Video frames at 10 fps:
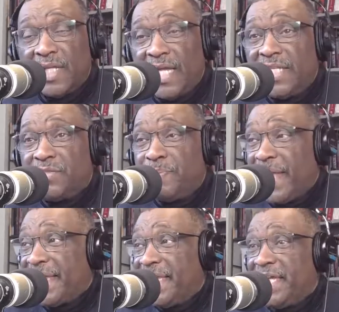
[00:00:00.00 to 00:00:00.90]
And these
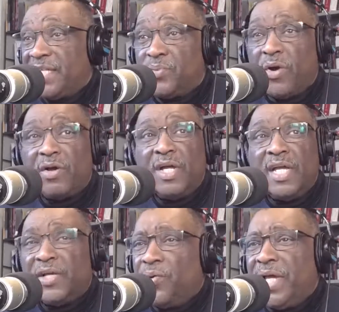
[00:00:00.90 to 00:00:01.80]
black kids were
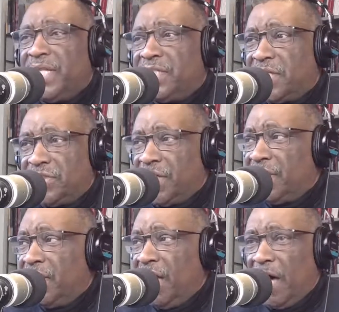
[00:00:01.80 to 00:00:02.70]
creating such
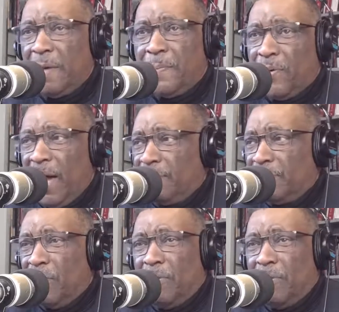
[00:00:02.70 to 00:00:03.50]
a problem.